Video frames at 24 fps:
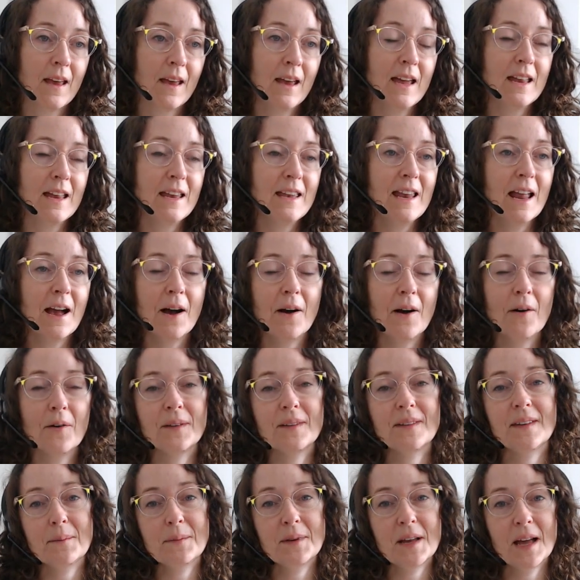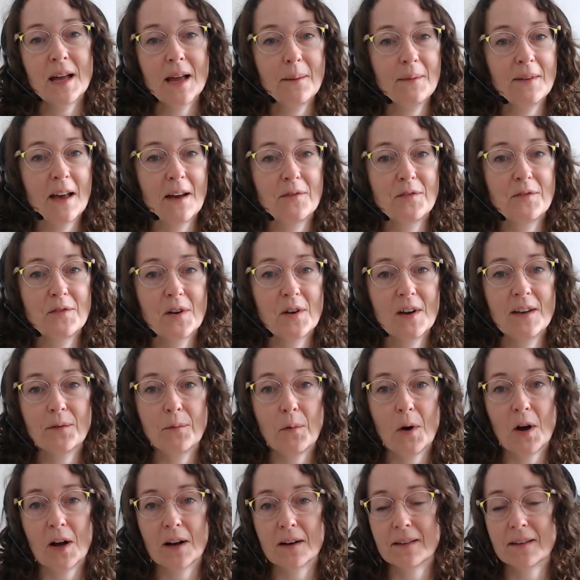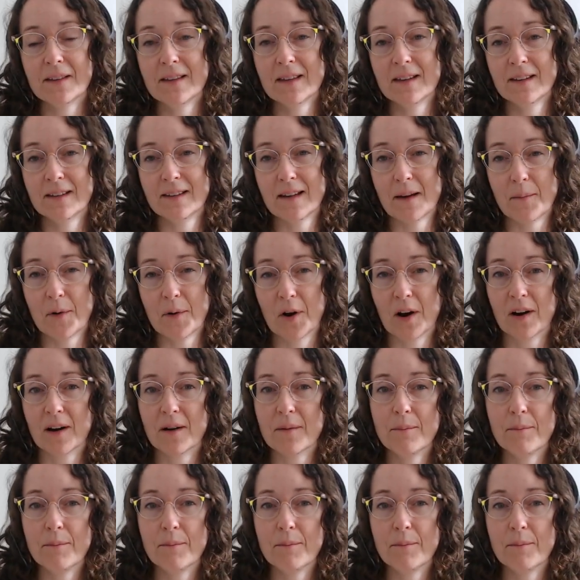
Now, sometimes after his walks in the summer,